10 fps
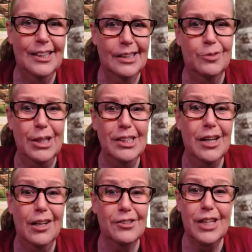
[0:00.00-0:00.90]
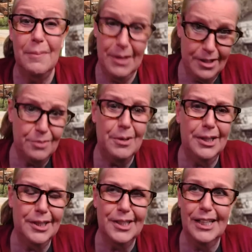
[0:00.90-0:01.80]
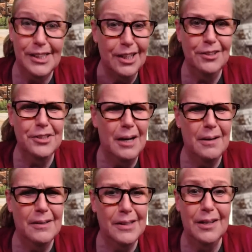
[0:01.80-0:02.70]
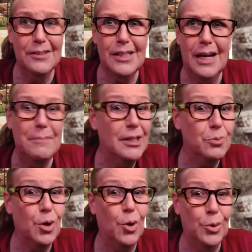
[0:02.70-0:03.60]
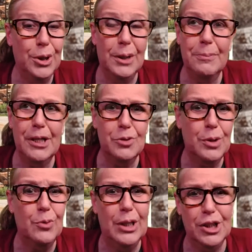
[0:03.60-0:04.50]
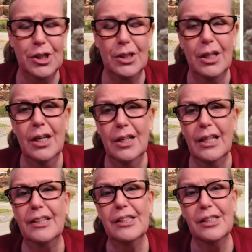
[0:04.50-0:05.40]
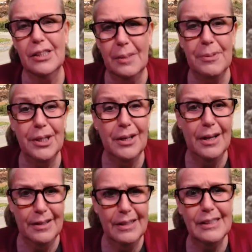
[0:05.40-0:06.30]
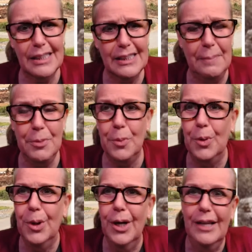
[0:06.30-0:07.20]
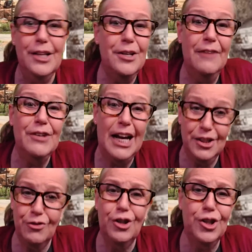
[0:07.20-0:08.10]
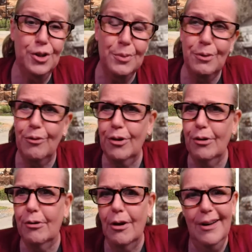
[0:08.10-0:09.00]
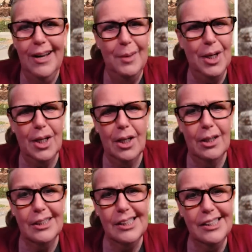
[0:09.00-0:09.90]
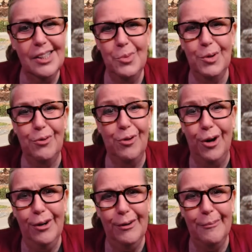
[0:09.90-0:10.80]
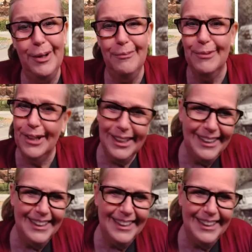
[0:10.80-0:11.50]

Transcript: green dollar sign means you're monetized. Yellow do- dollar sign means we're holding it because we question that this is something is acceptable. And then you have to ask for a human review. I'm like, because I said the word fart, man, really?